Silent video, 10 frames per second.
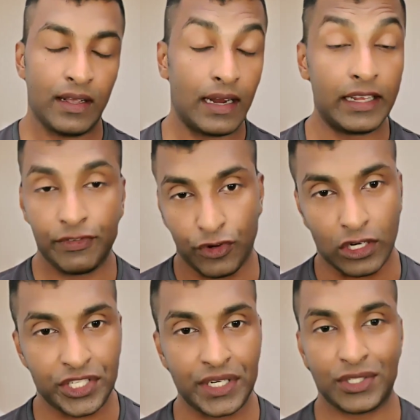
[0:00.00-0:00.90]
collective
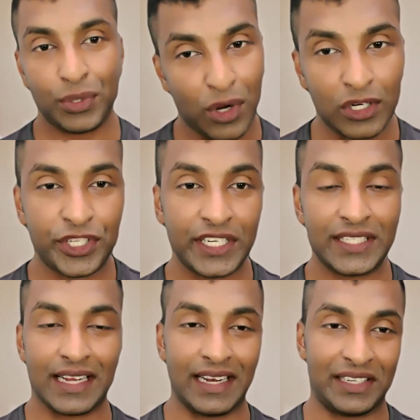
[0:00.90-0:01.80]
conscience, or
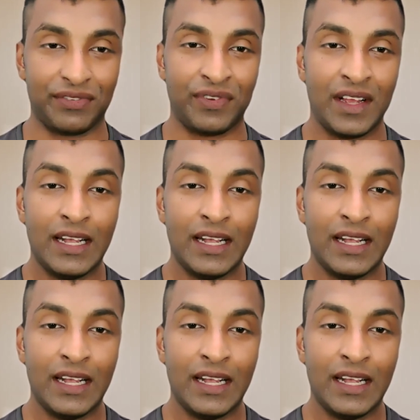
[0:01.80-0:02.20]
conscience collective.